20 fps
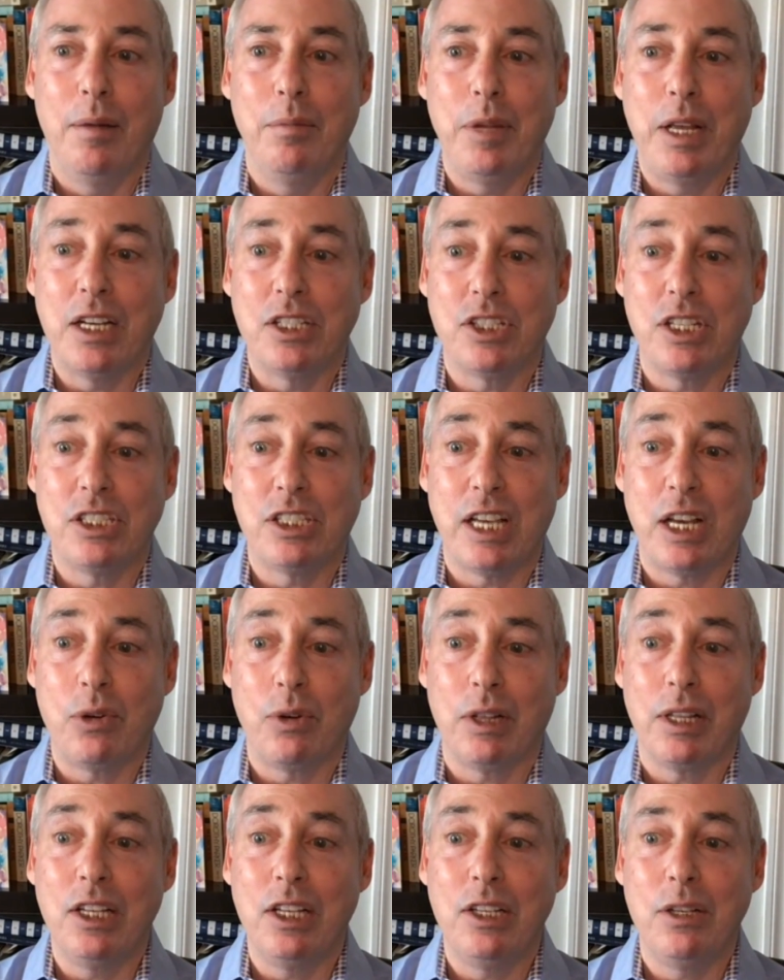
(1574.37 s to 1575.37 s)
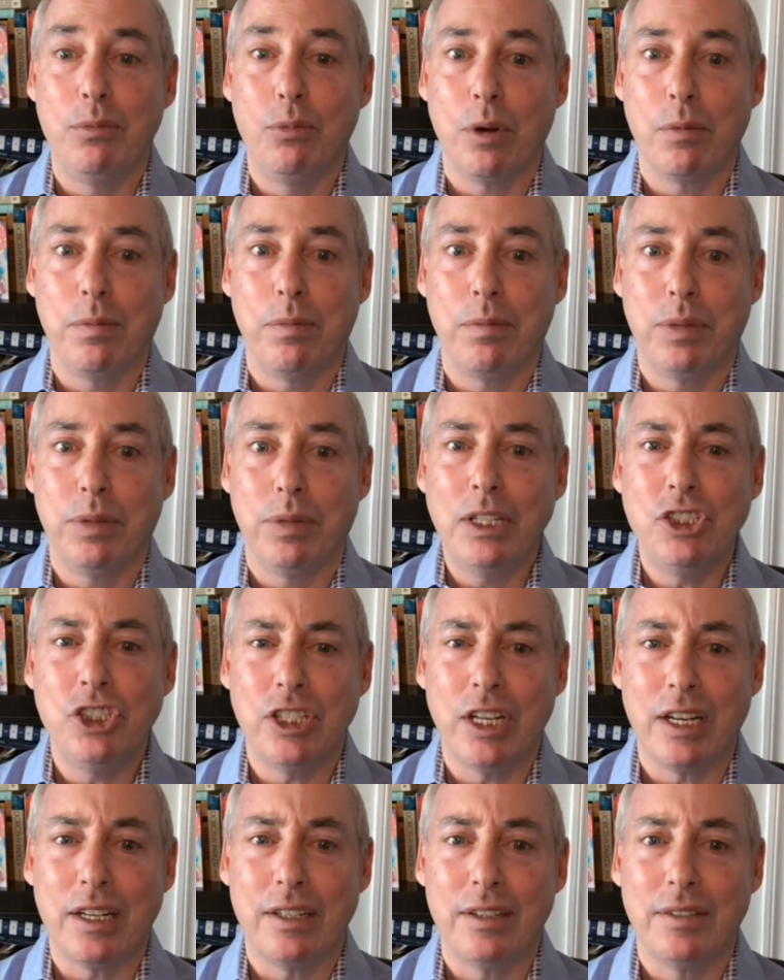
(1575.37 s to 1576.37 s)
because they said it would lead to more
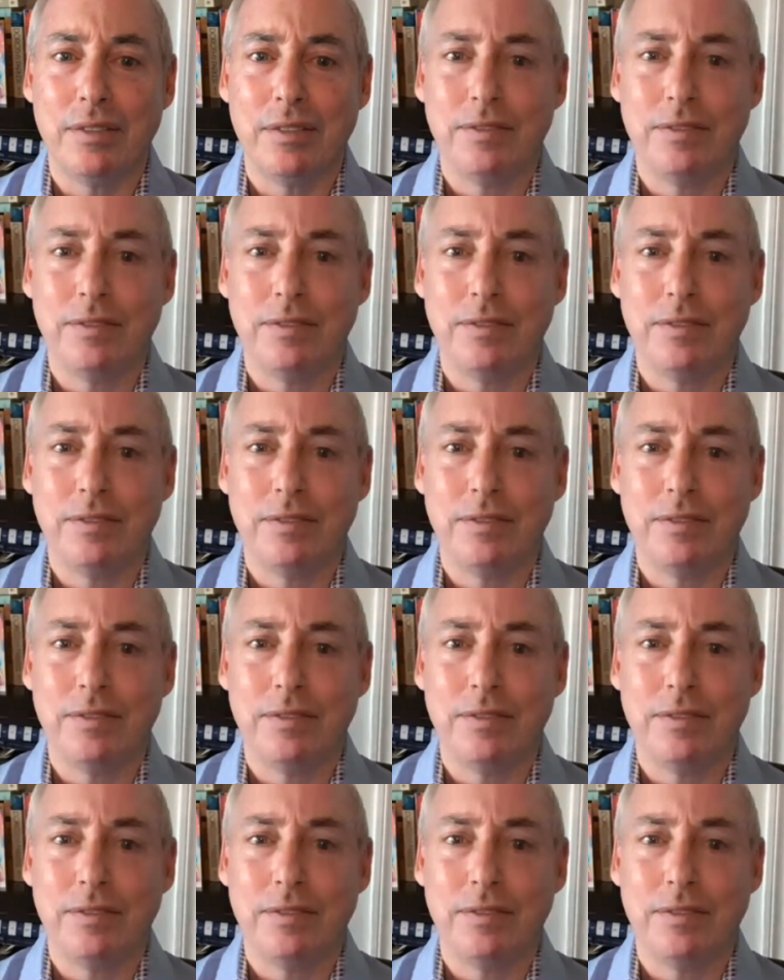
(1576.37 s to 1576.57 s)
bloodshed.